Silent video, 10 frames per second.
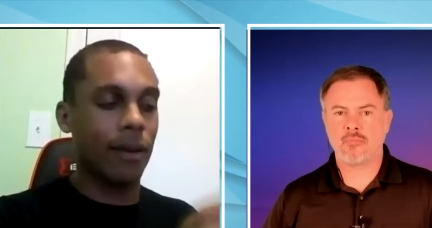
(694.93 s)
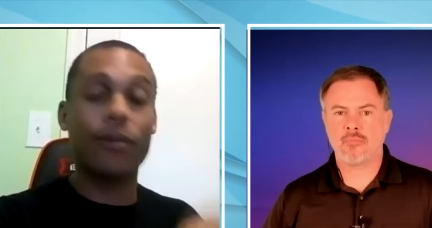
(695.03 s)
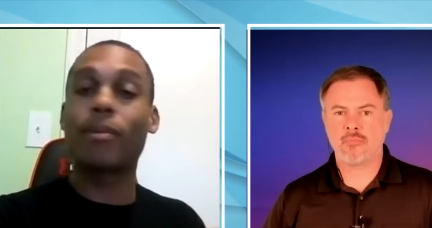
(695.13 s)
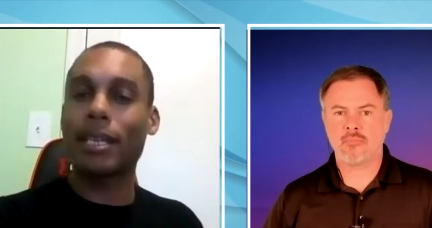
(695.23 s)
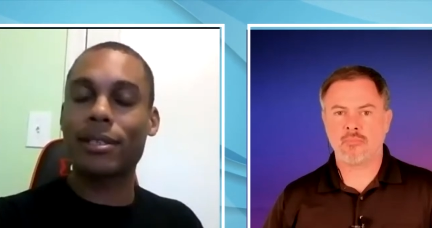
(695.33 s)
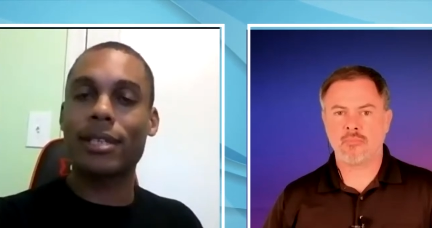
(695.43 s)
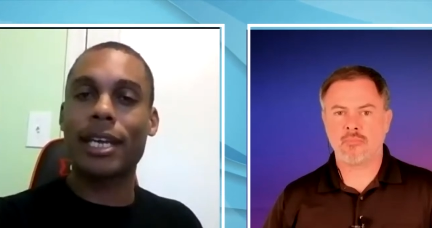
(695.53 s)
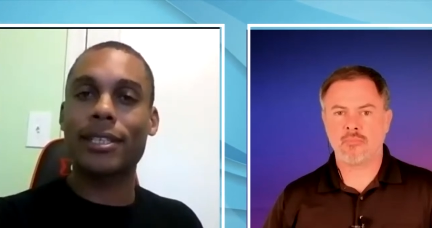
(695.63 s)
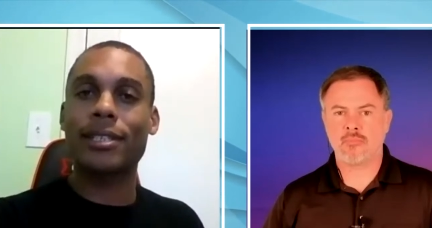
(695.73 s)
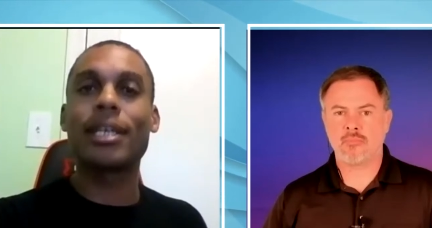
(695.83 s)
Speaker 1: from
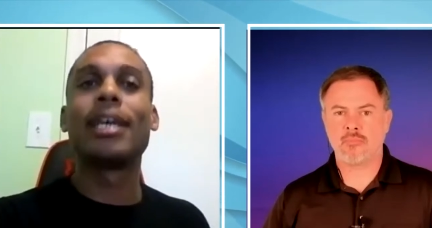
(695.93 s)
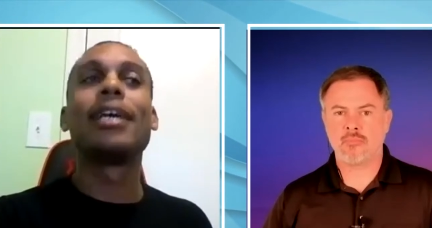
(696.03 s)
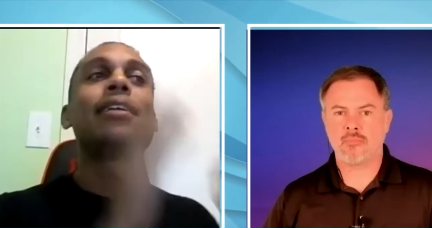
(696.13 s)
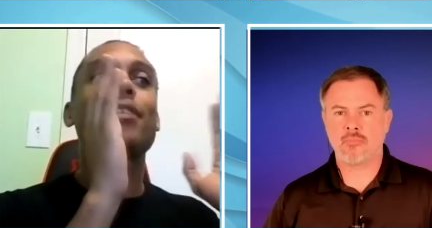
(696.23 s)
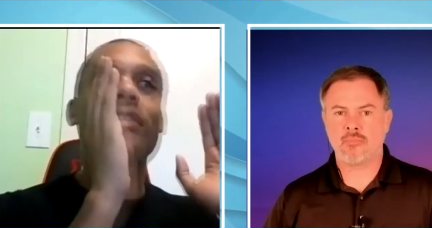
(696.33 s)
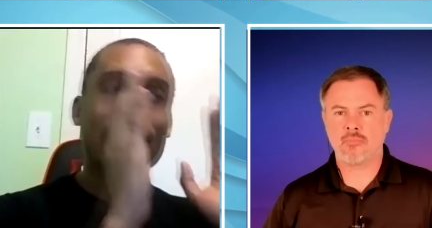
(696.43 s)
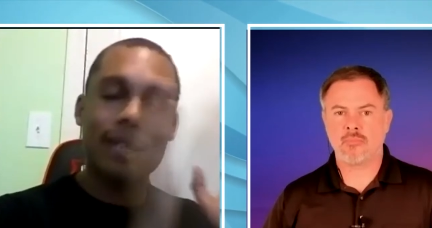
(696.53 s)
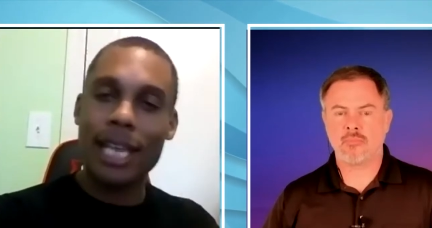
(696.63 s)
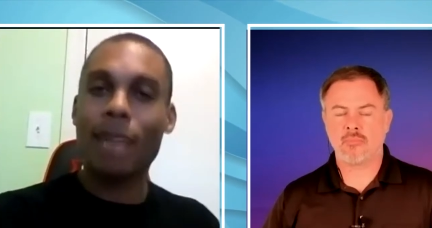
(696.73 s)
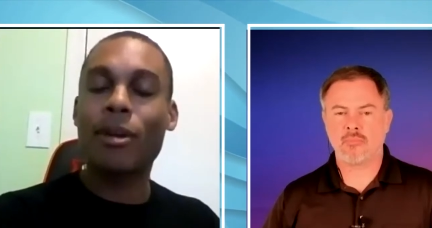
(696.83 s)
LexisNexis, send that
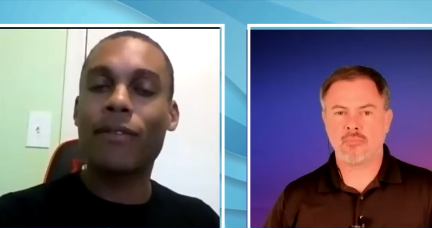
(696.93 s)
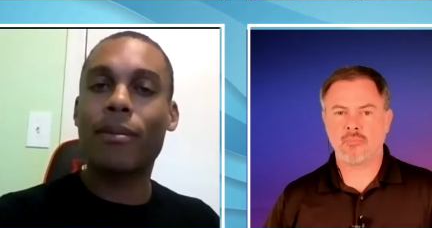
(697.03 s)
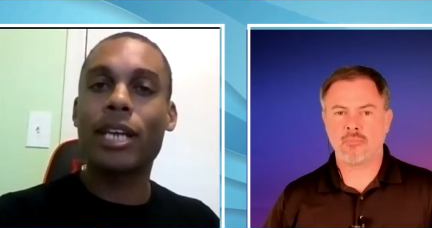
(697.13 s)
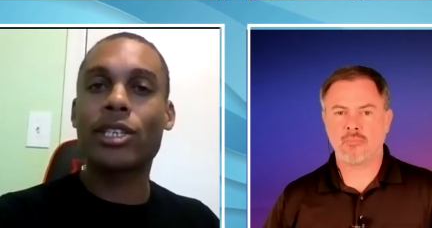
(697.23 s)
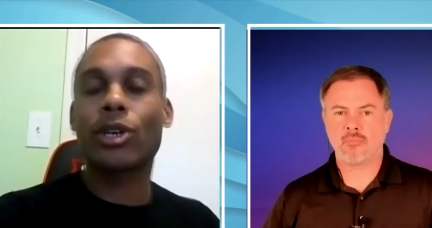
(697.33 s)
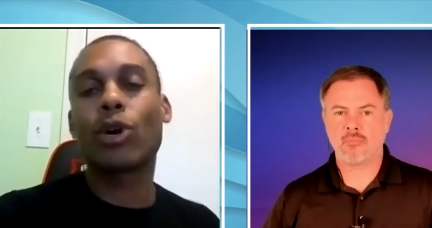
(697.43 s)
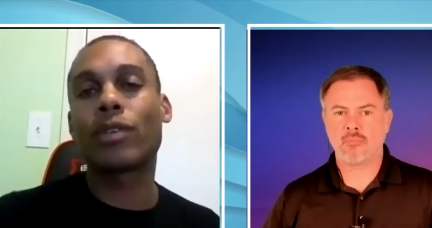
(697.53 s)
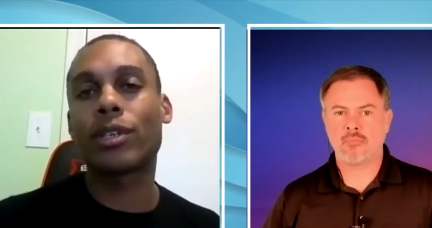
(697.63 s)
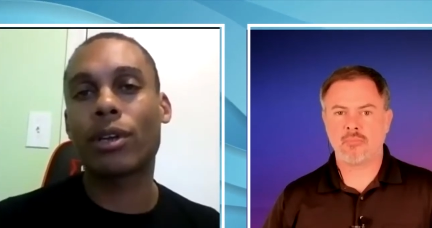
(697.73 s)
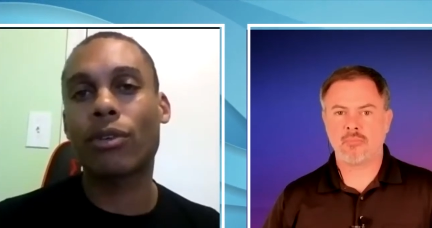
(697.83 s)
same information over
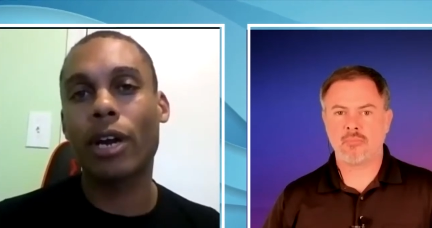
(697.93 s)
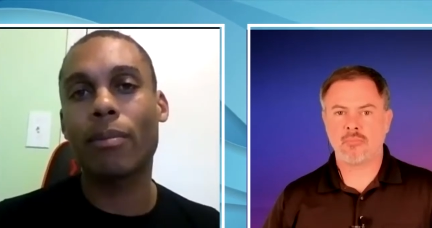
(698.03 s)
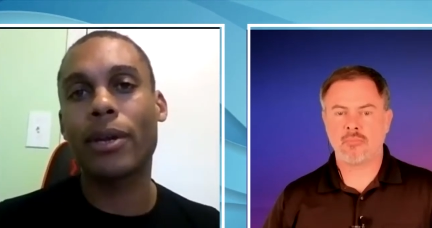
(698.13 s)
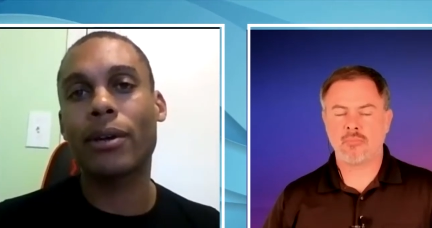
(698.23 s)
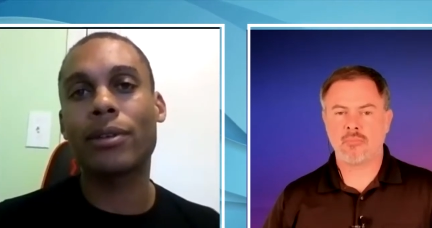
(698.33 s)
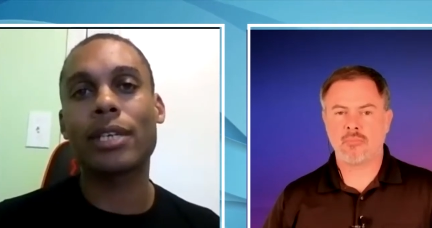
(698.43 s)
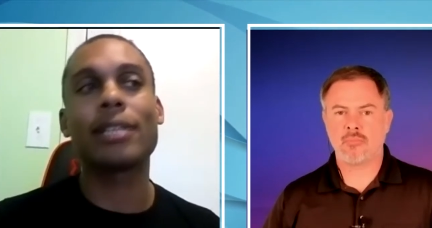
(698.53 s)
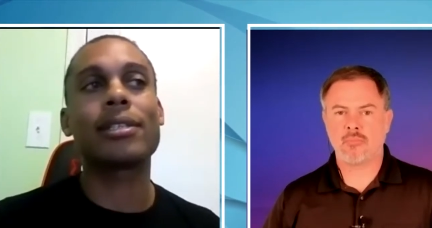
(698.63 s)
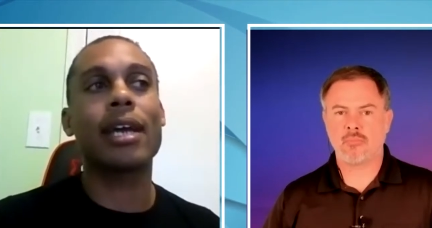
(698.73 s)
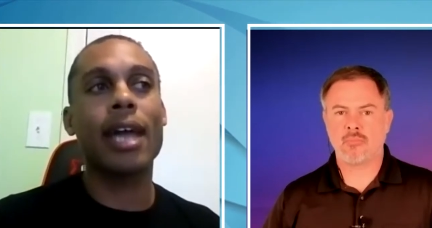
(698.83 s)
to the credit bureaus and
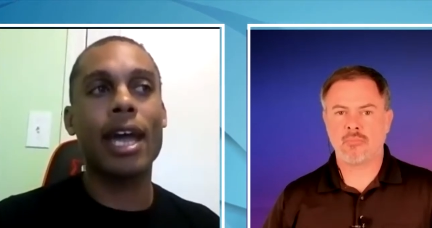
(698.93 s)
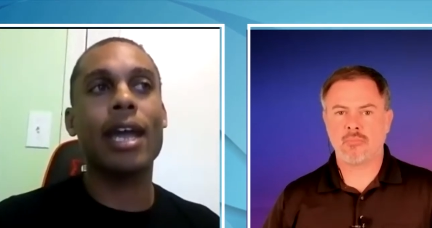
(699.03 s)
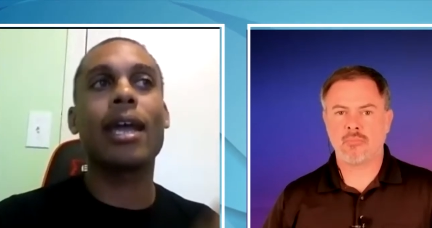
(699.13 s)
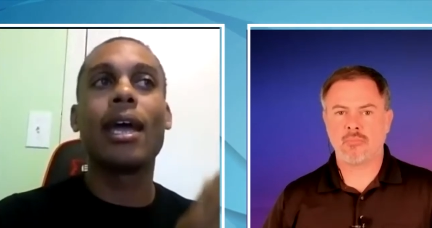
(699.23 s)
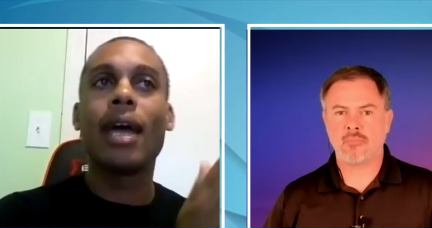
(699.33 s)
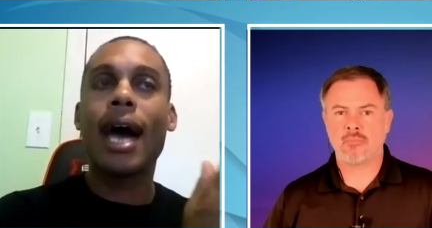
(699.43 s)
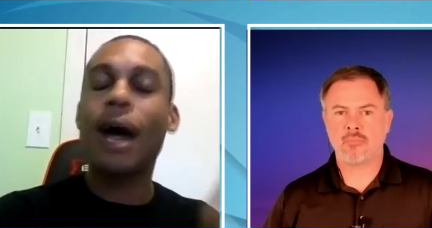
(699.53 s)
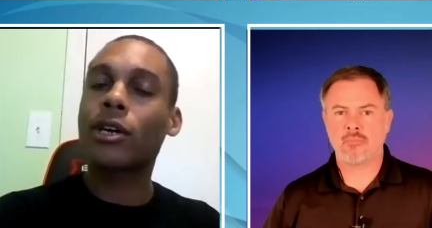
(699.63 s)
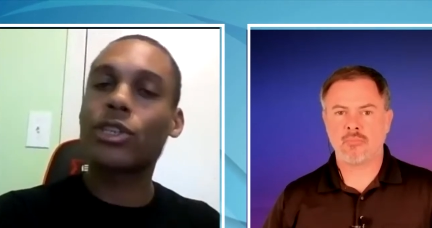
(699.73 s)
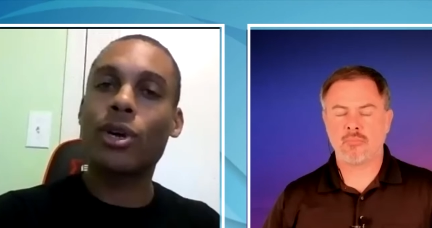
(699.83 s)
say, hey, how
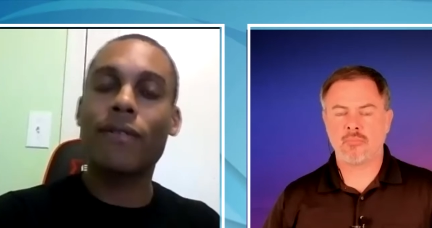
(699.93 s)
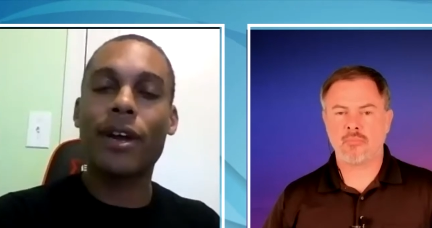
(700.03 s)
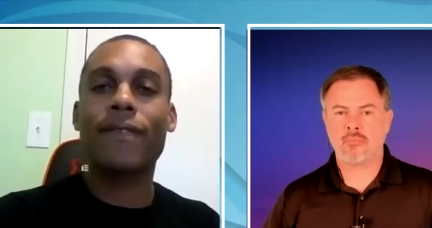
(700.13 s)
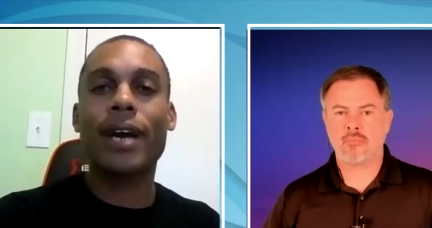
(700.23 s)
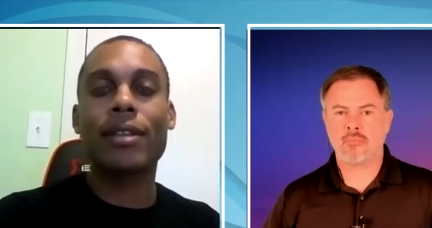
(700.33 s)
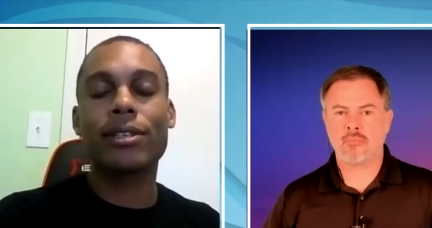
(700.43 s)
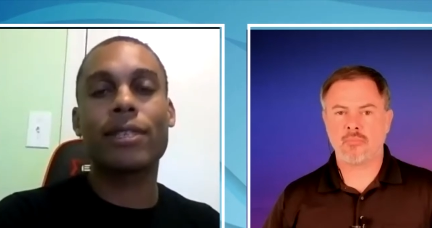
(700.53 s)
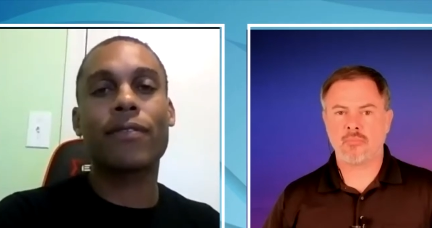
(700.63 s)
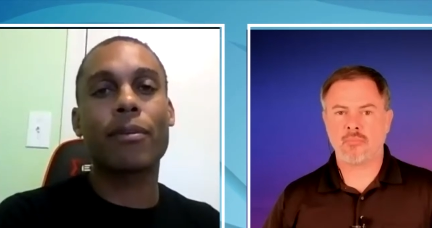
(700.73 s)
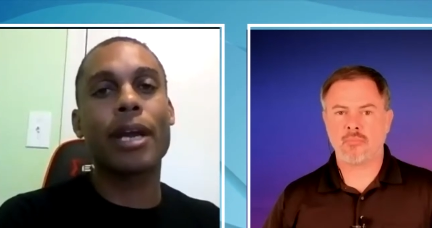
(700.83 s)
could you have verified this
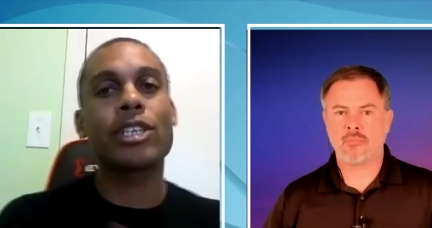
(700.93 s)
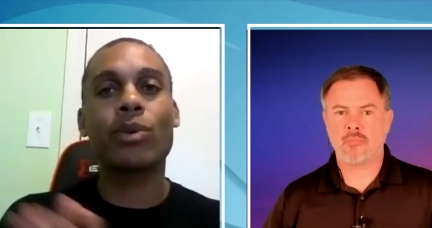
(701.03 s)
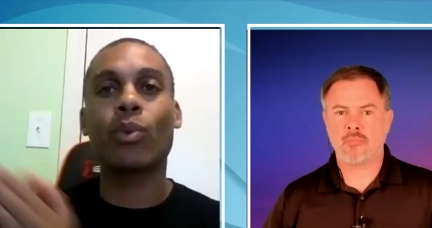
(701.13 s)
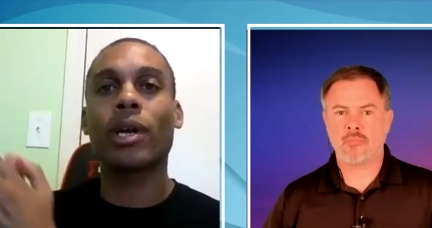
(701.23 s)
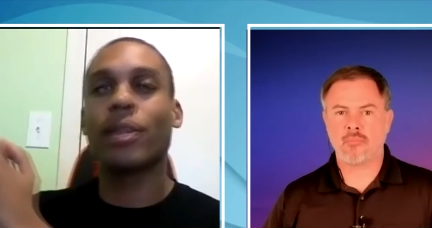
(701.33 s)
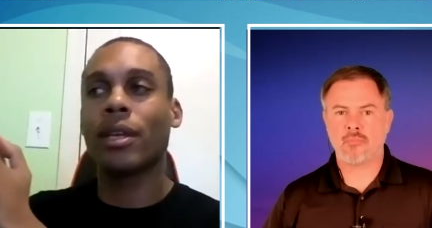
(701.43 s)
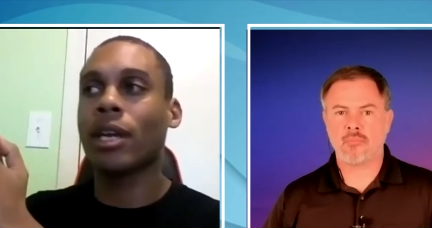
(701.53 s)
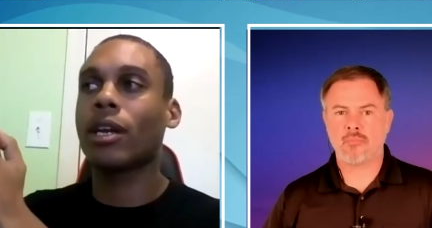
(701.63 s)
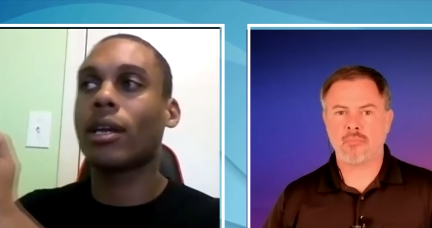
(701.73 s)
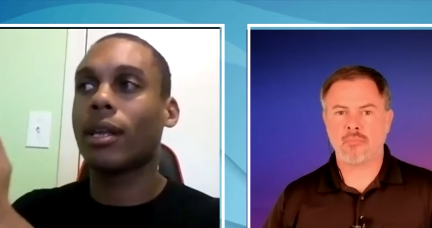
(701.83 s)
information when
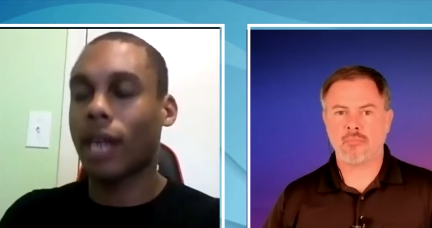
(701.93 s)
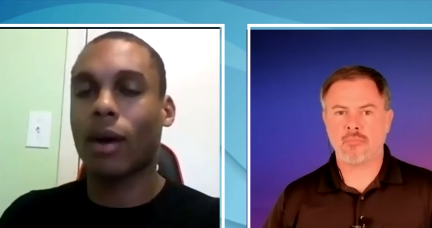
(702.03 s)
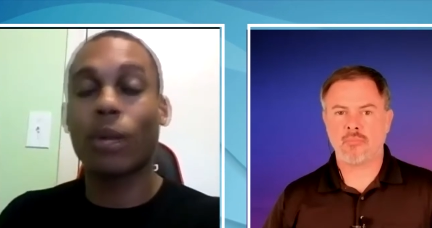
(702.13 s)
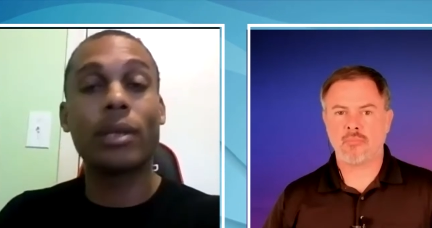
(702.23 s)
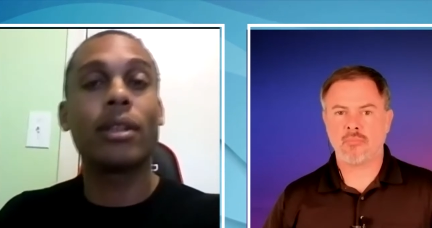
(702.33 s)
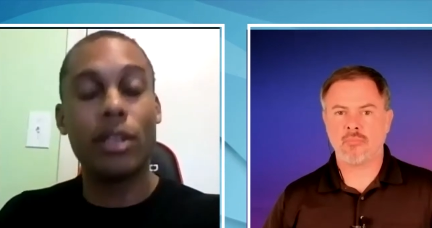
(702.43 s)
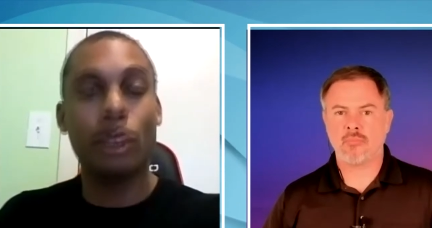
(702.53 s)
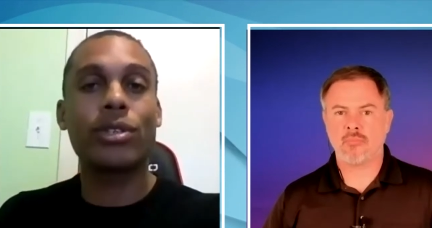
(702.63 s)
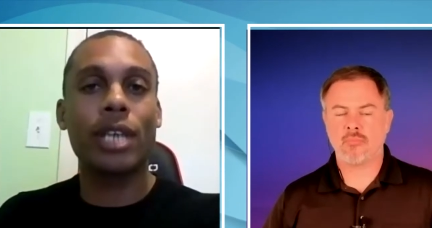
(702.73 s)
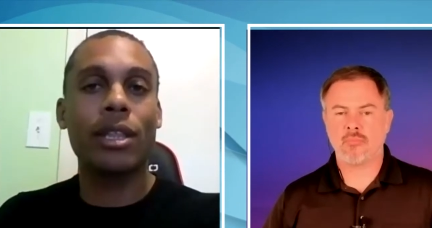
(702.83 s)
the uh, when you
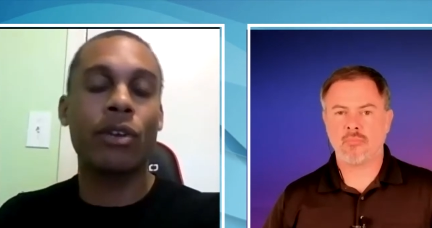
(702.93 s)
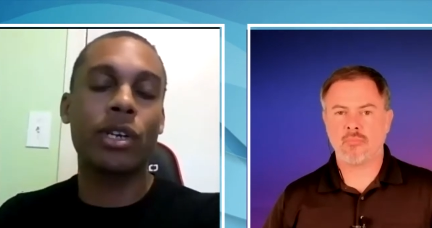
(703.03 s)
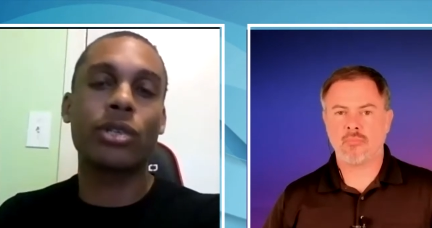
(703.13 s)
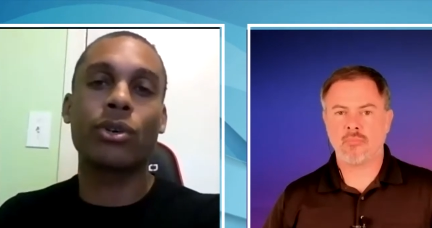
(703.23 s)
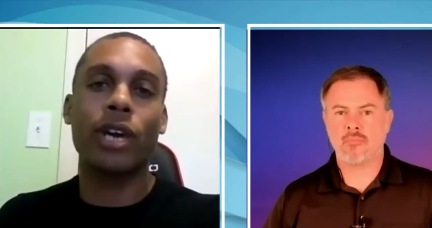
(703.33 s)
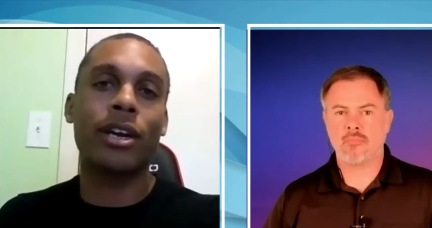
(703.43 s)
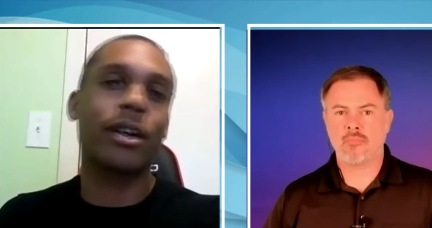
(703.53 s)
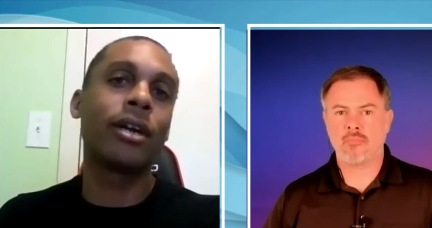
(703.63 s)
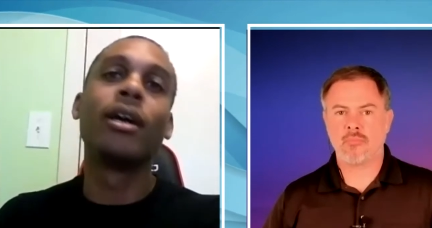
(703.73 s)
say the original creditor